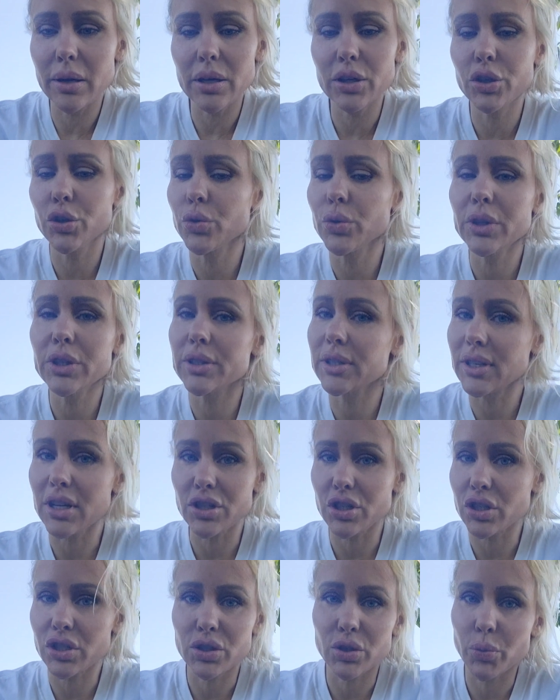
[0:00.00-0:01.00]
you need
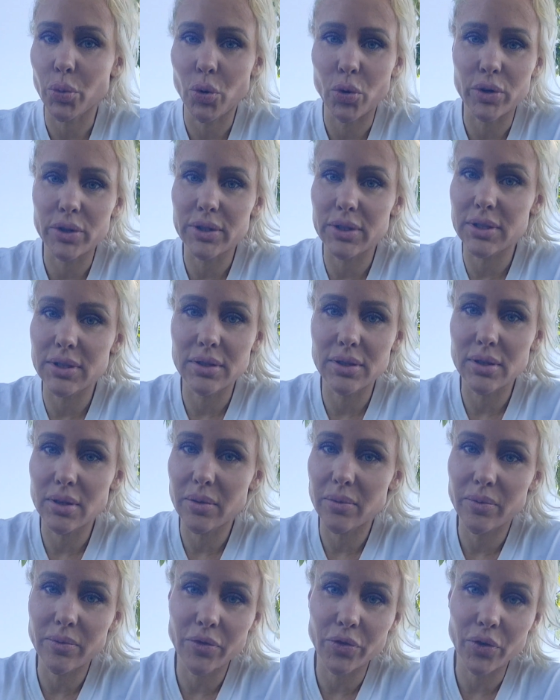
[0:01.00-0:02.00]
such a support
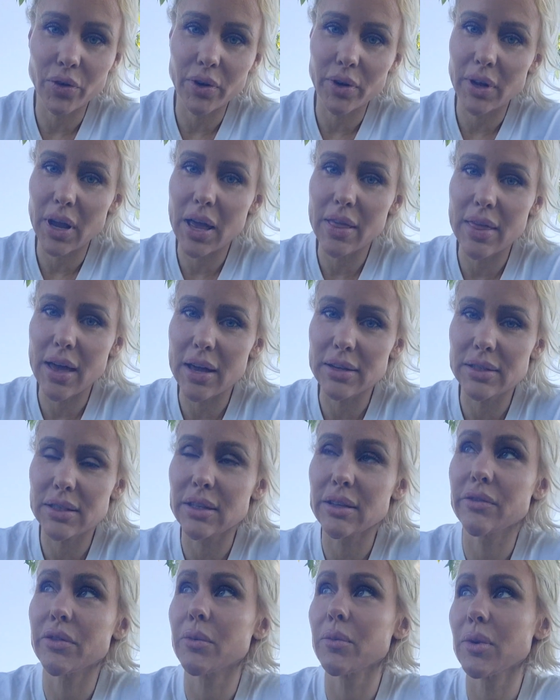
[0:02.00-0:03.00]
system for that to
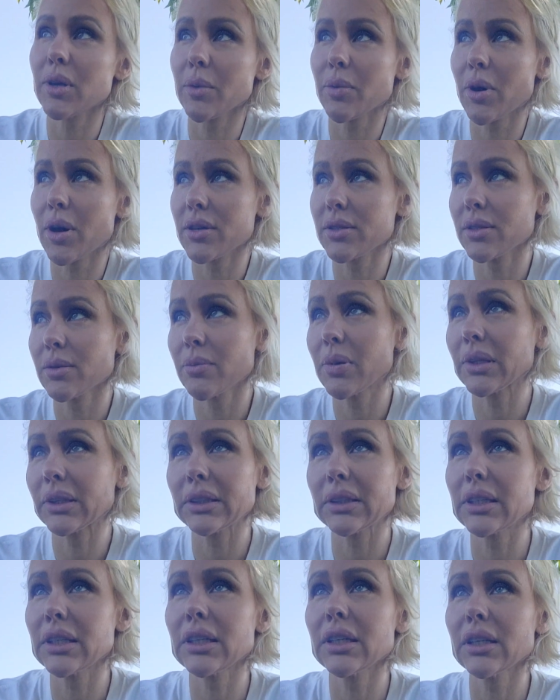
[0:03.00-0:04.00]
even be a
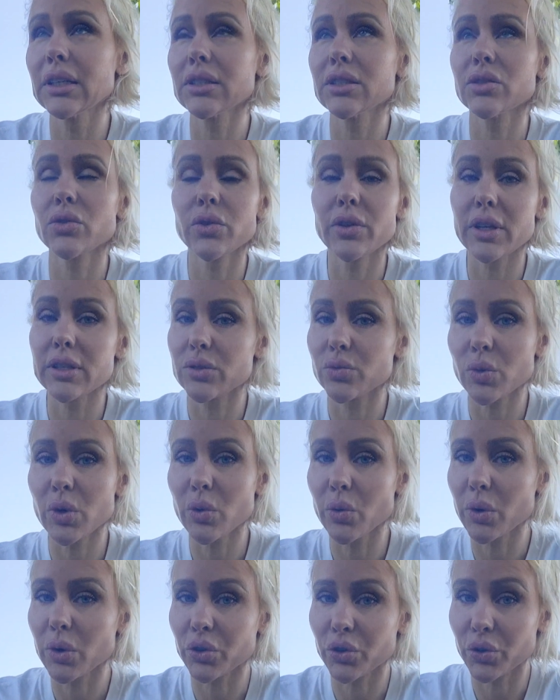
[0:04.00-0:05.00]
possibility. So that's what I
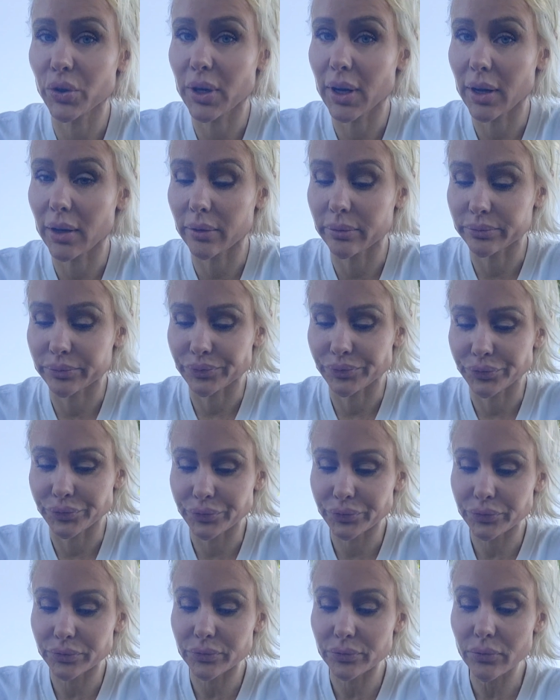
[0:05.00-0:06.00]
want to create.
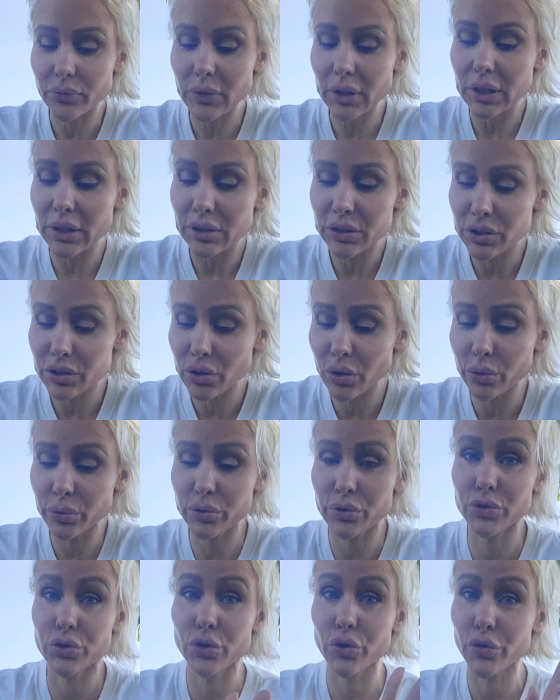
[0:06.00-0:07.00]
So
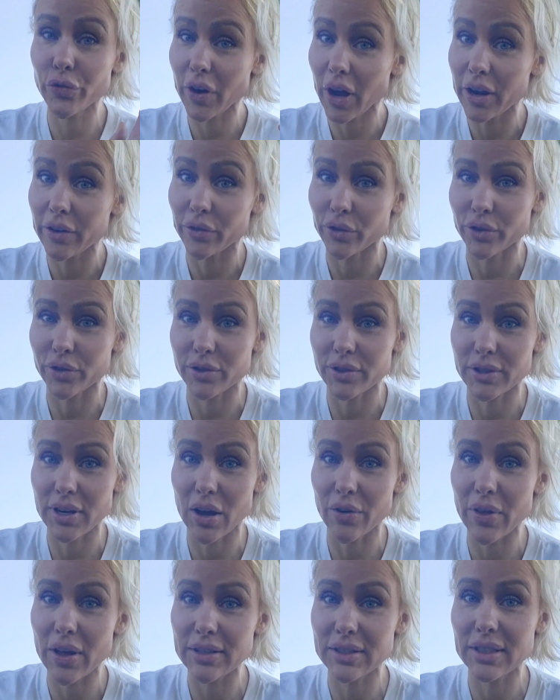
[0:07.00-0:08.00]
survivors.
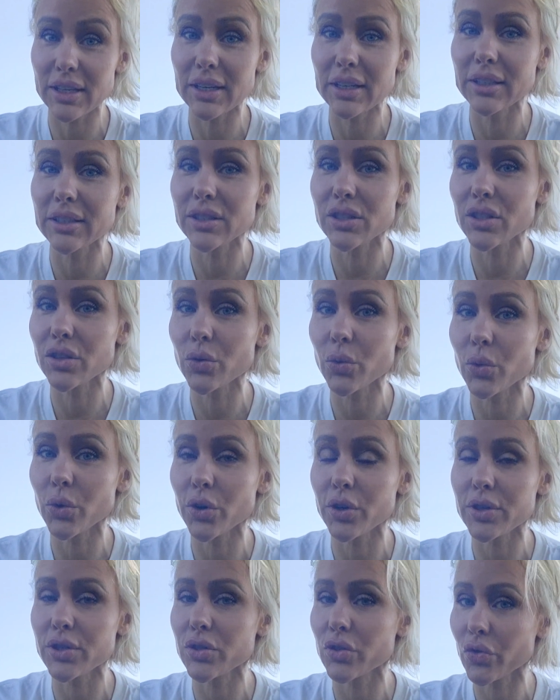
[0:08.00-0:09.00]
Now that's getting into the
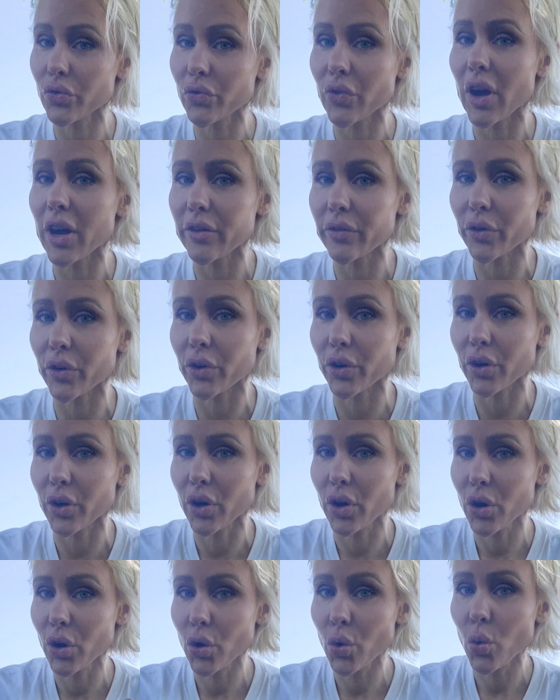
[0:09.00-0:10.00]
word survivor.
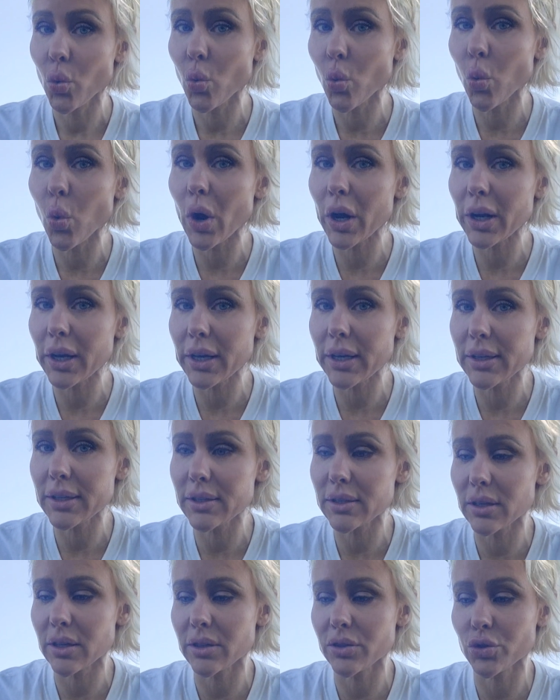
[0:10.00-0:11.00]
What
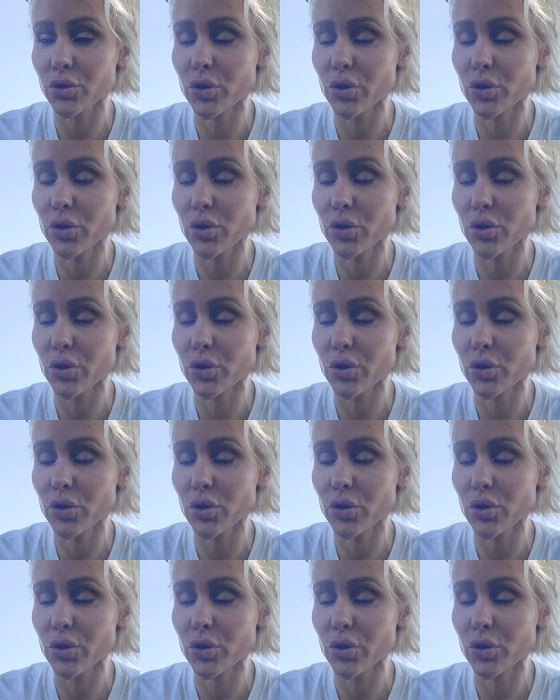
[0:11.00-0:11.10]
is a